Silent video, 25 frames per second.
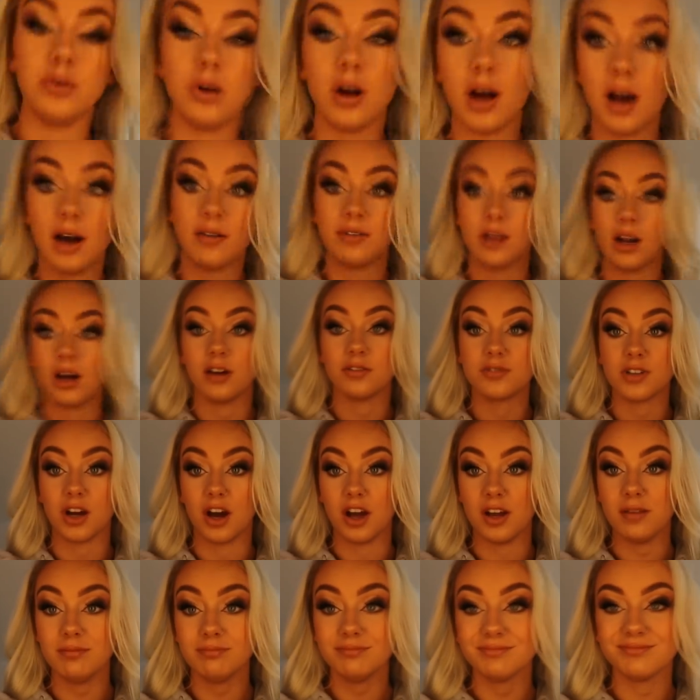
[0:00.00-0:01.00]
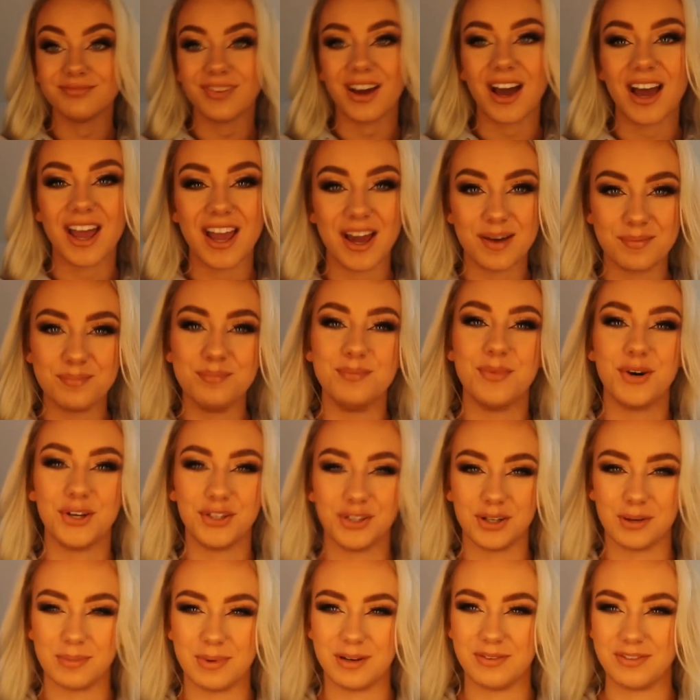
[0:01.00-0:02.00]
not have a lot of time. I am
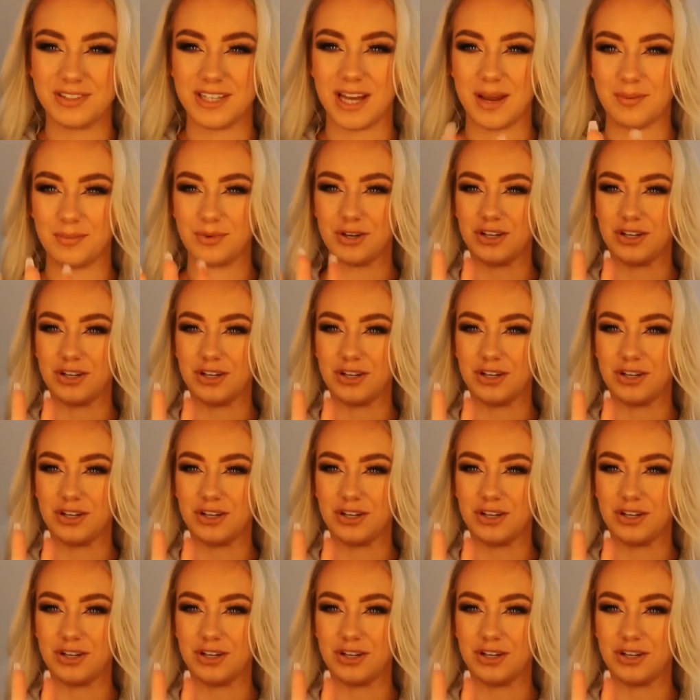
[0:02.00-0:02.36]
under a bit of a time